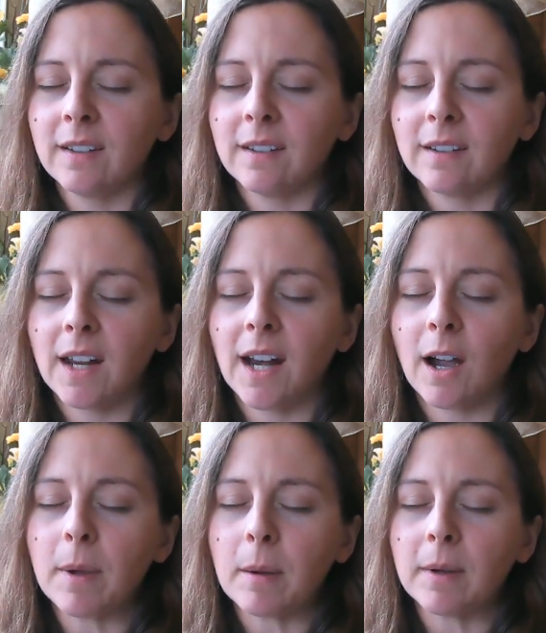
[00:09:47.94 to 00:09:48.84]
And now
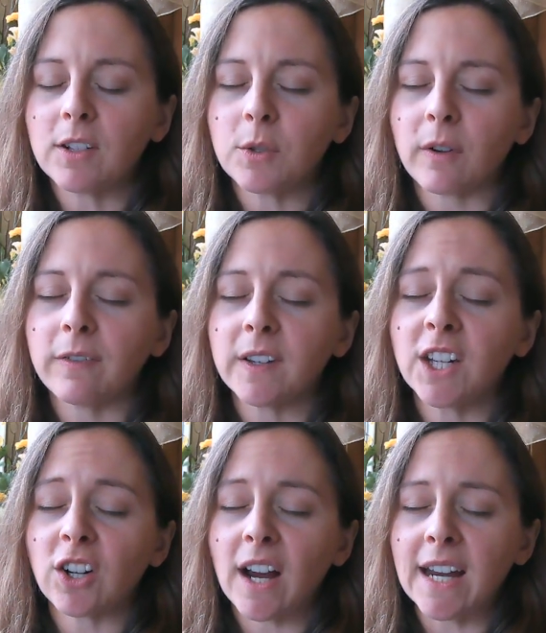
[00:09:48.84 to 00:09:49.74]
maybe do a
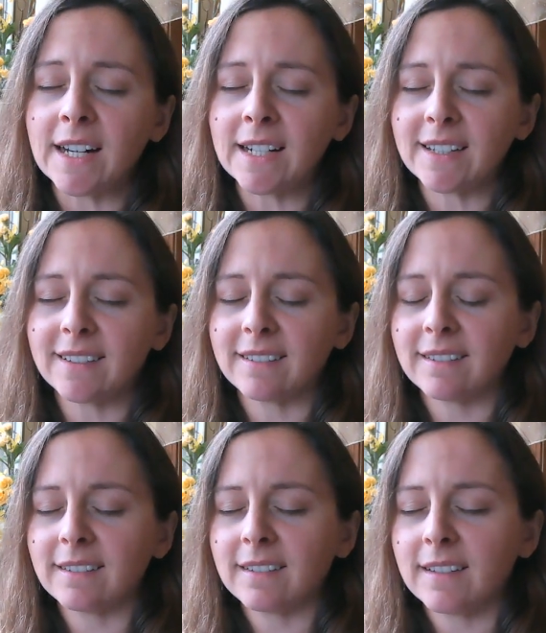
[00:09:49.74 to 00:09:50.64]
figure 8,
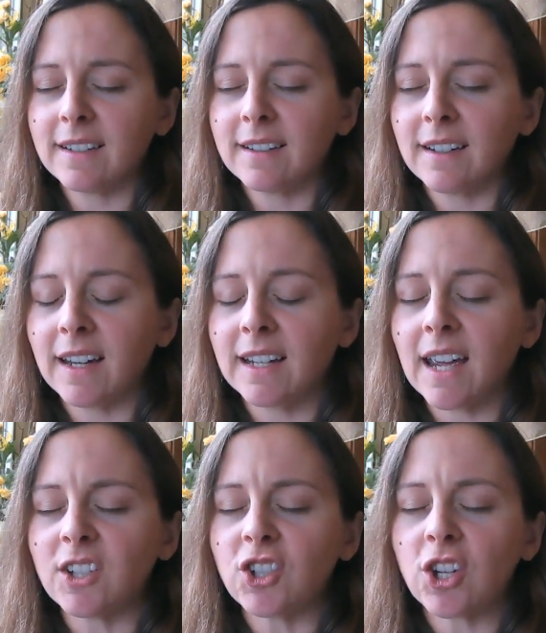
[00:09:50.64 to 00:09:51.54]

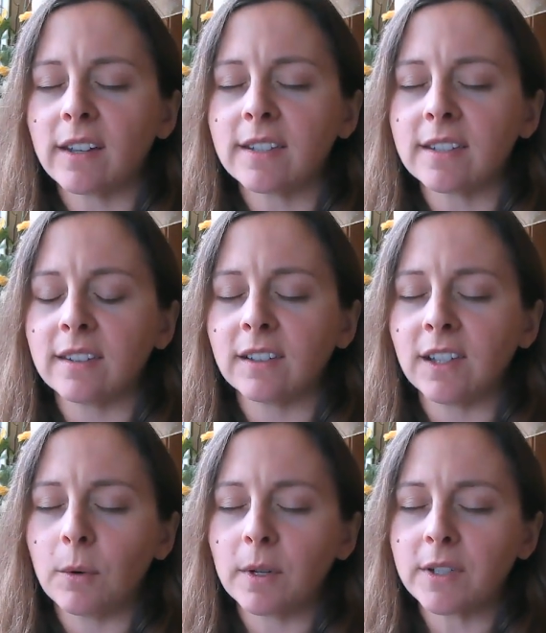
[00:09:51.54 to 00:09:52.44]
again, just in the
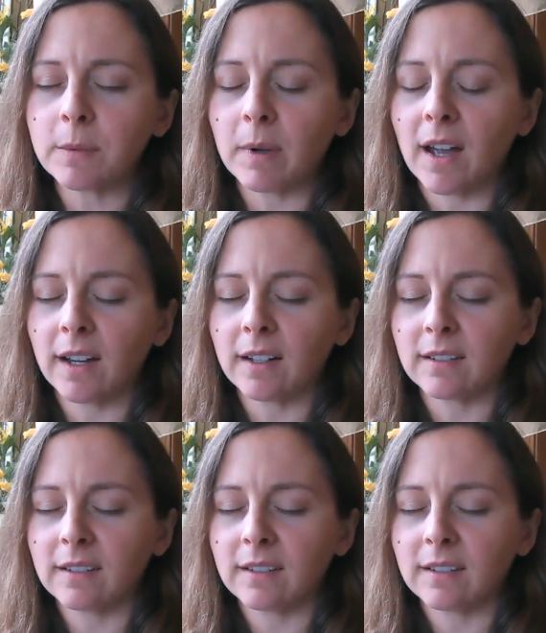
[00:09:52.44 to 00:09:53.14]
lower spine.